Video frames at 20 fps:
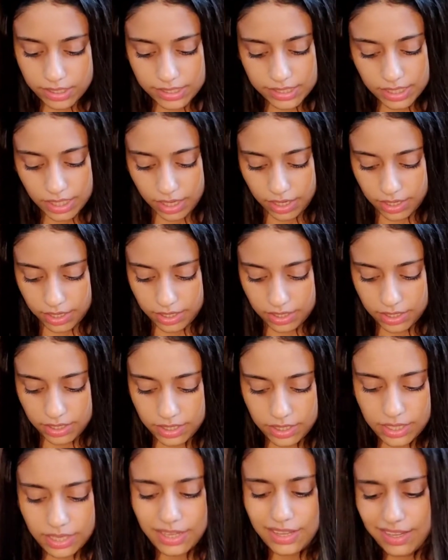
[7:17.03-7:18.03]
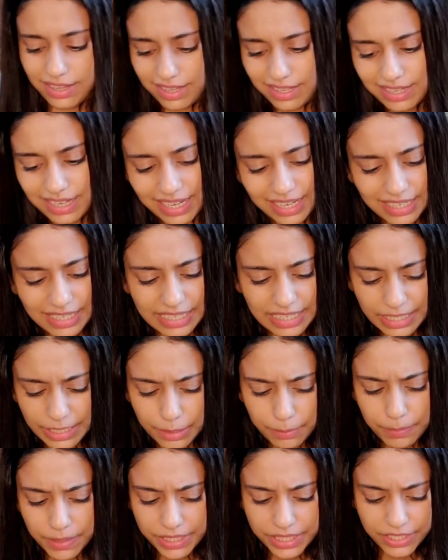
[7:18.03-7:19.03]
Yeah, like a
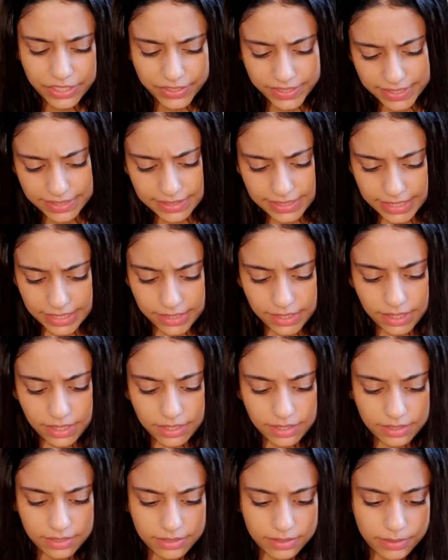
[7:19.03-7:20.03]
little bit here and there.